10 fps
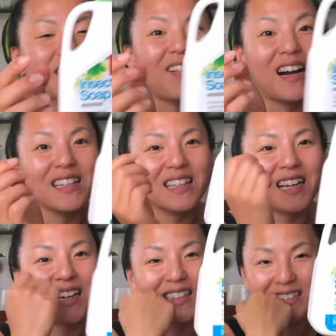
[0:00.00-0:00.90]
So I
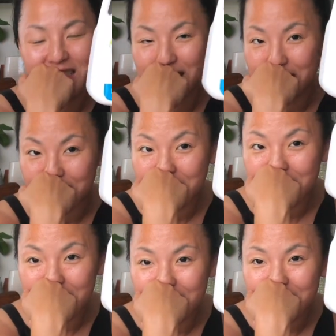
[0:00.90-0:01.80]
thought I could just use
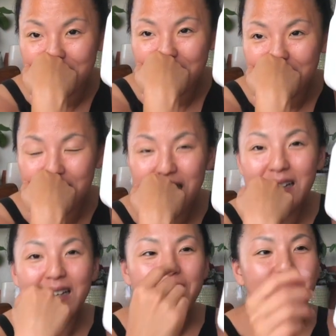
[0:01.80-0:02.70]
this
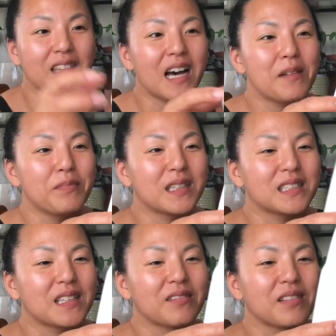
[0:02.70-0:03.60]
without
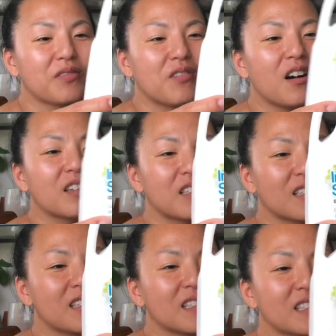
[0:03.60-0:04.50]
mixing with
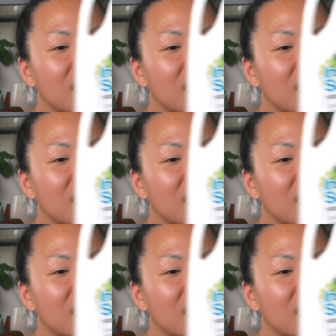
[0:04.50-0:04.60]
water because